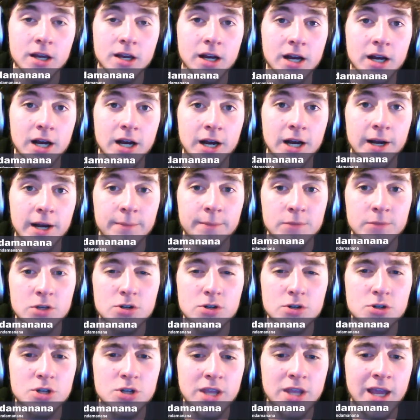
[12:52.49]
You'd
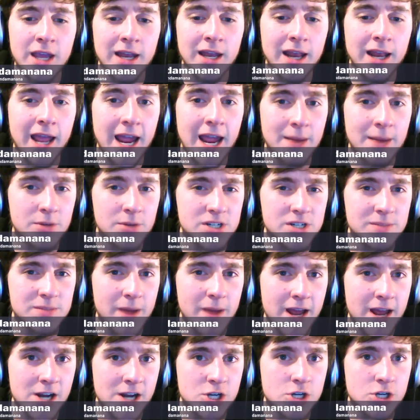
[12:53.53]
usually get Hammer
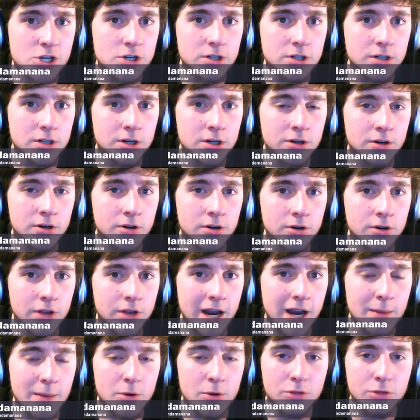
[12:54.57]
Smash or
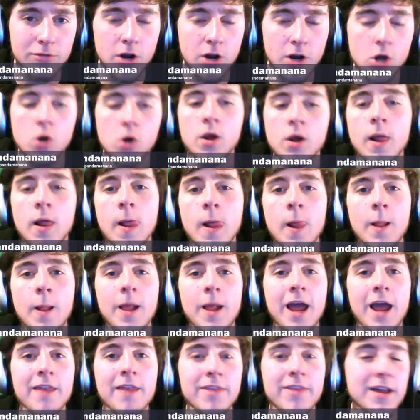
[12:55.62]
Hammer Throw,
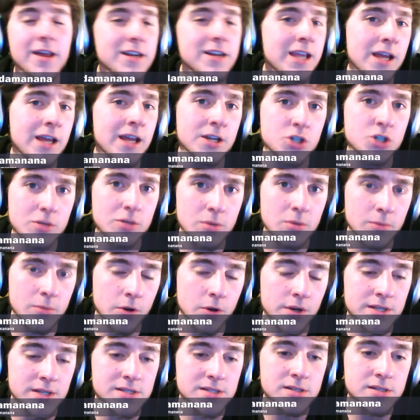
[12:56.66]
and then get a tribute
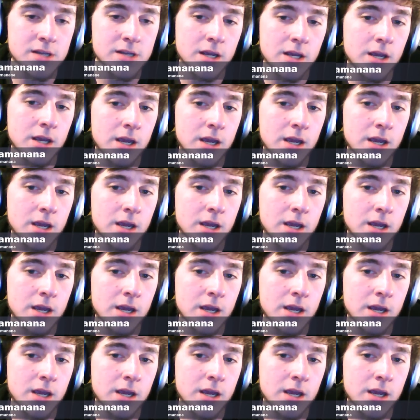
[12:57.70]
bonus